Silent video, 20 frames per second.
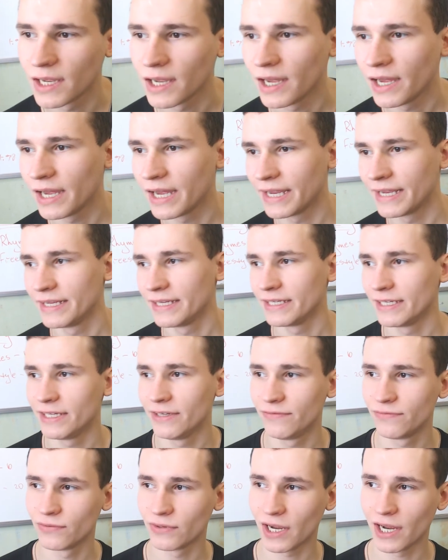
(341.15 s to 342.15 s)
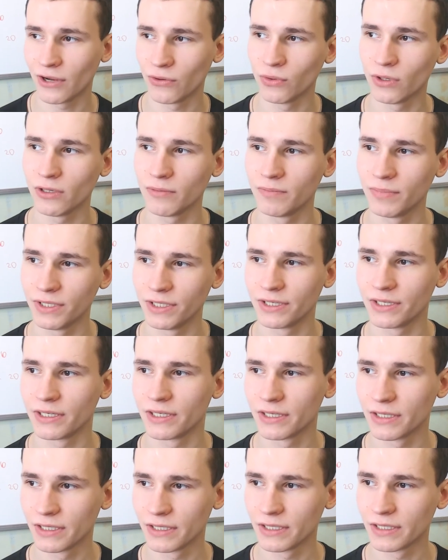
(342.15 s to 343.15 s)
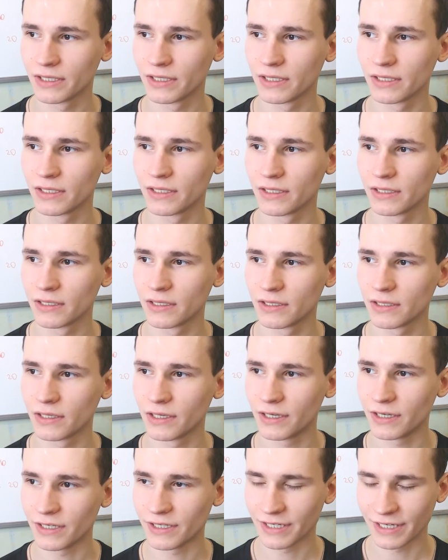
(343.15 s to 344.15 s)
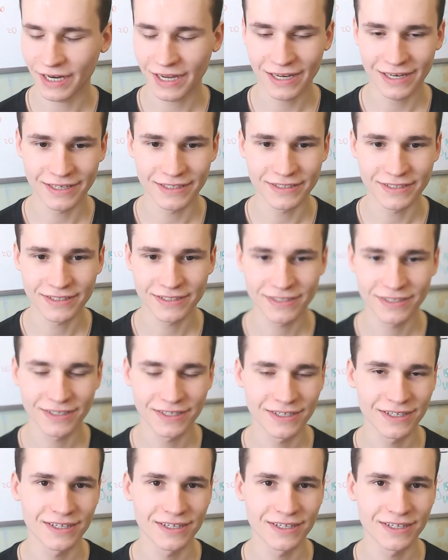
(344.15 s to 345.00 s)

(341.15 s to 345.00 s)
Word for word: I if I will be realist